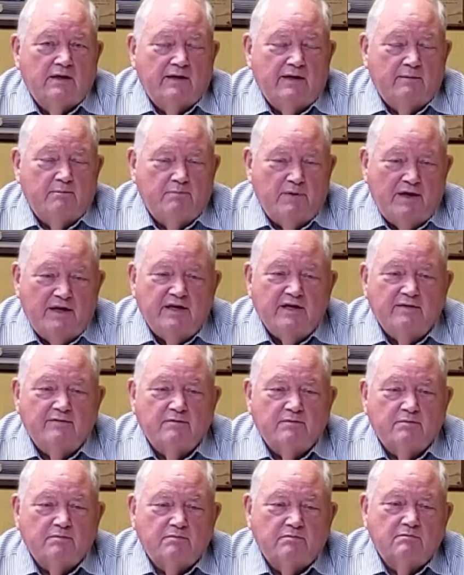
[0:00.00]
Now, many of
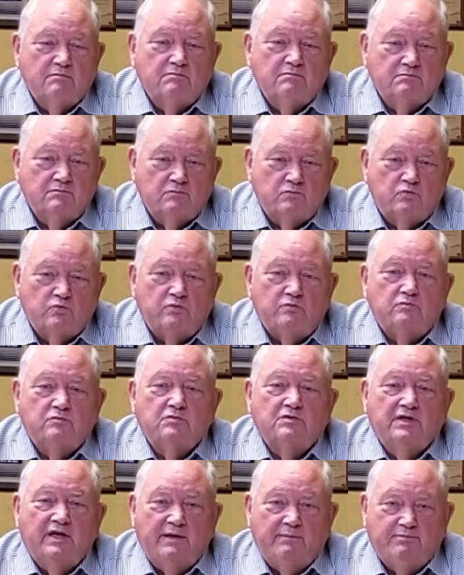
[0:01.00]

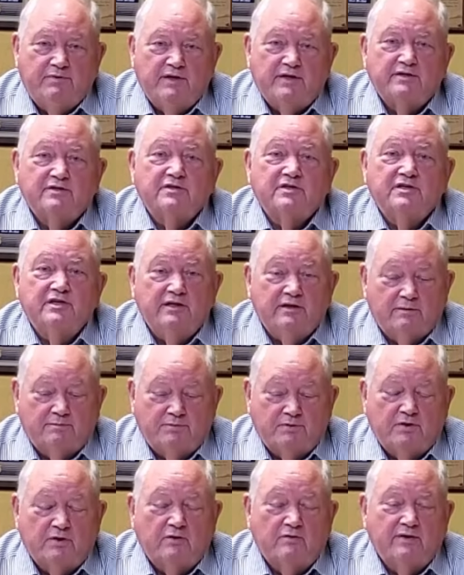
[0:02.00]
them keep theirs
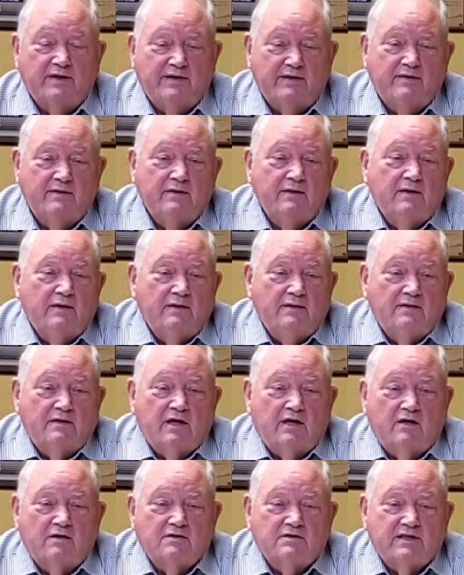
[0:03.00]
up. You know, they
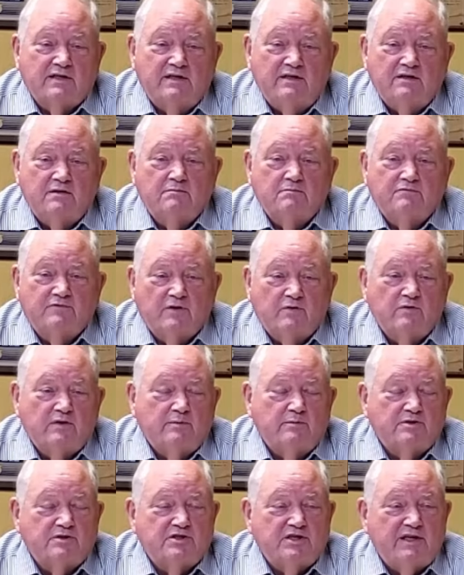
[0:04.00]
call and say, look, phone
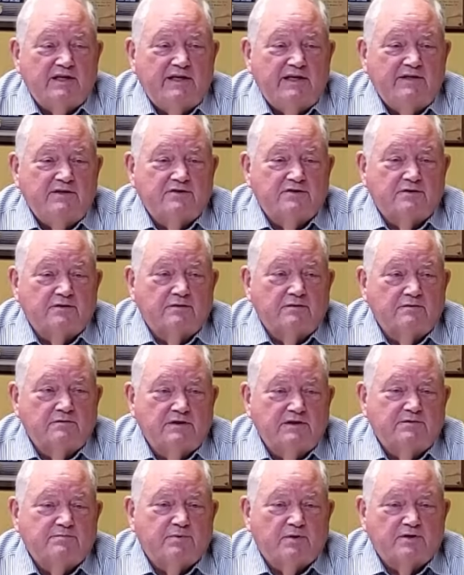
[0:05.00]
number's changed, or
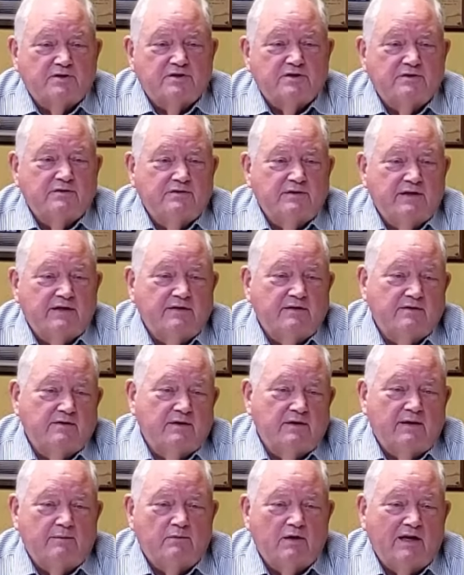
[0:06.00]
this person that
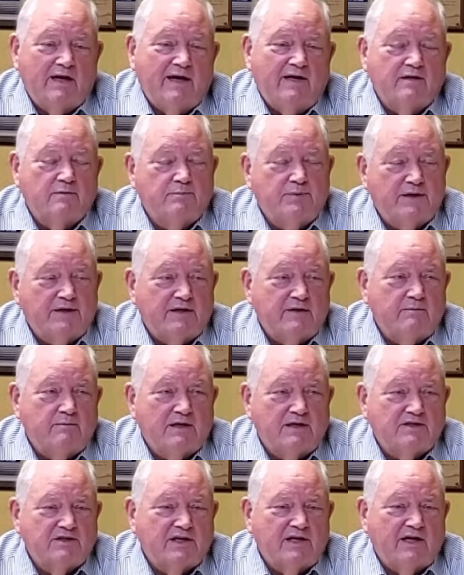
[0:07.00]
I'm allowed to pick up
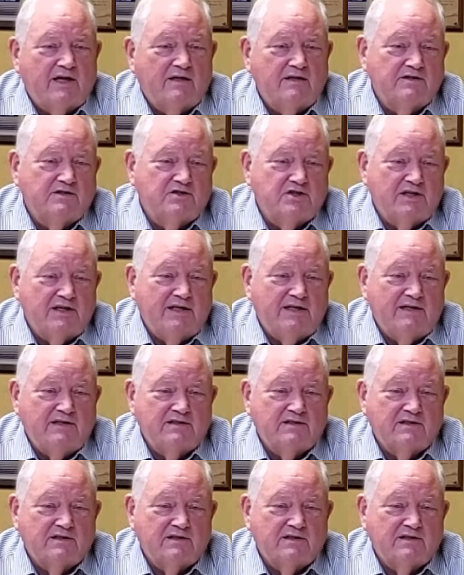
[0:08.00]
my child has changed,